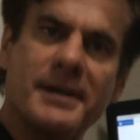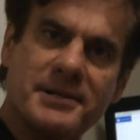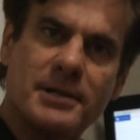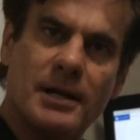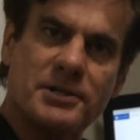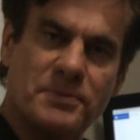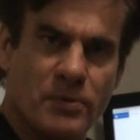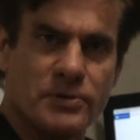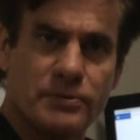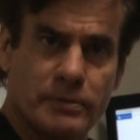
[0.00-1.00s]
Dennis Long,
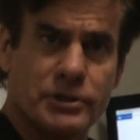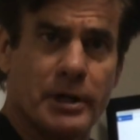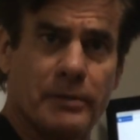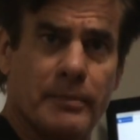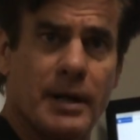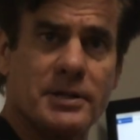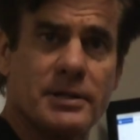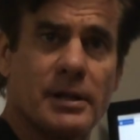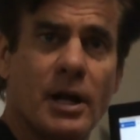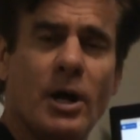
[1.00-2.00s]
Sports Regenerative
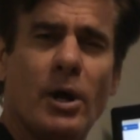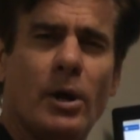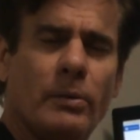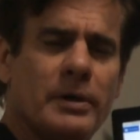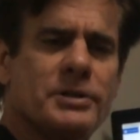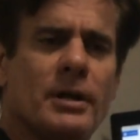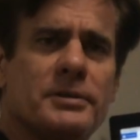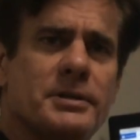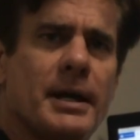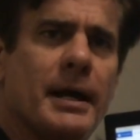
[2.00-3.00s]
Medicine. We're going to
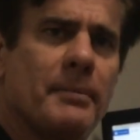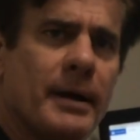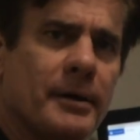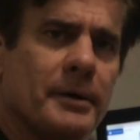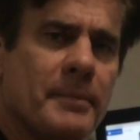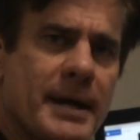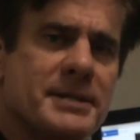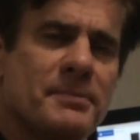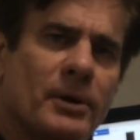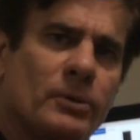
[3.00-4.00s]
talk today about a
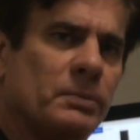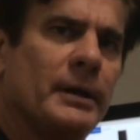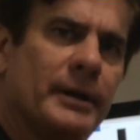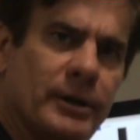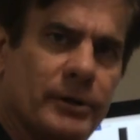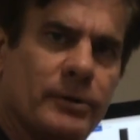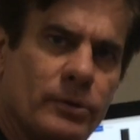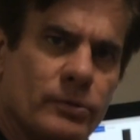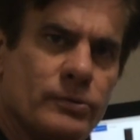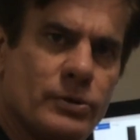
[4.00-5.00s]
basketball player
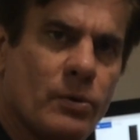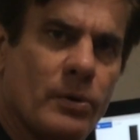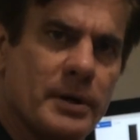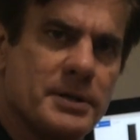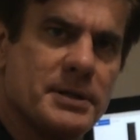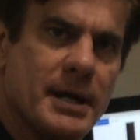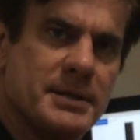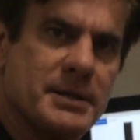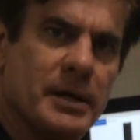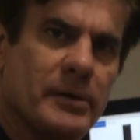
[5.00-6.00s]
who tore his
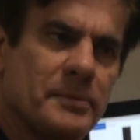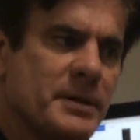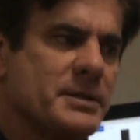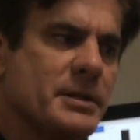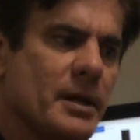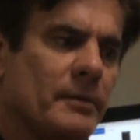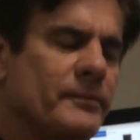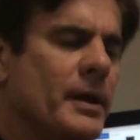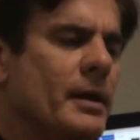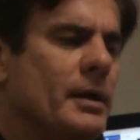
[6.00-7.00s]
ACL and PCL.
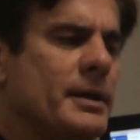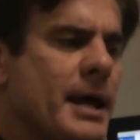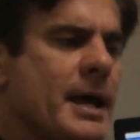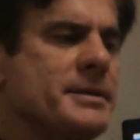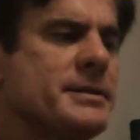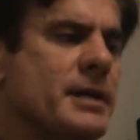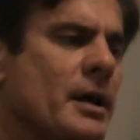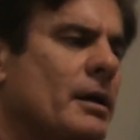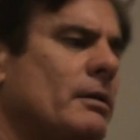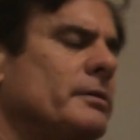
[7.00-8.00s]
The
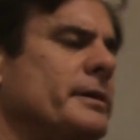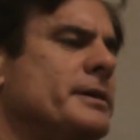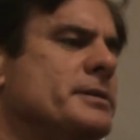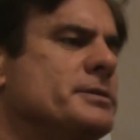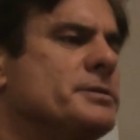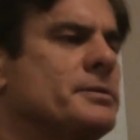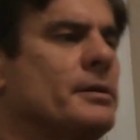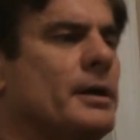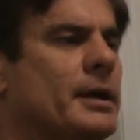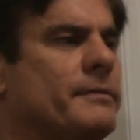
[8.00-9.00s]
ACL is
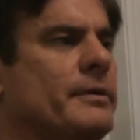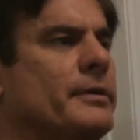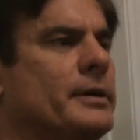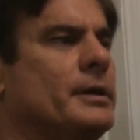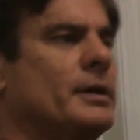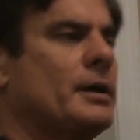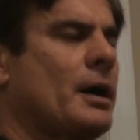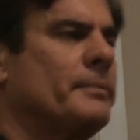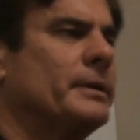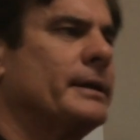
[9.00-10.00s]
a very
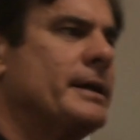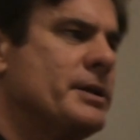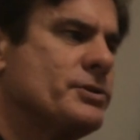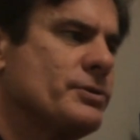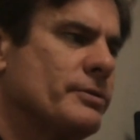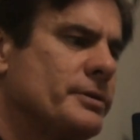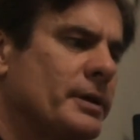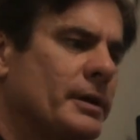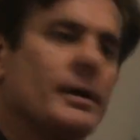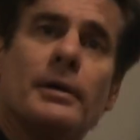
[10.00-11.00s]
commonly injured
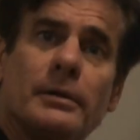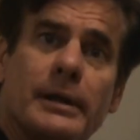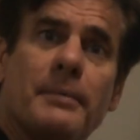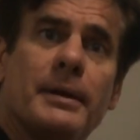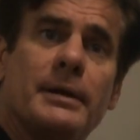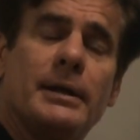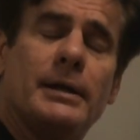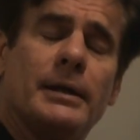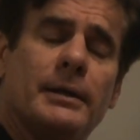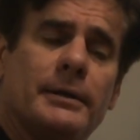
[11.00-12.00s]
ligament
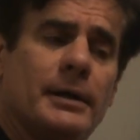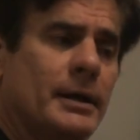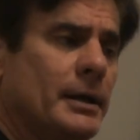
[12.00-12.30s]
in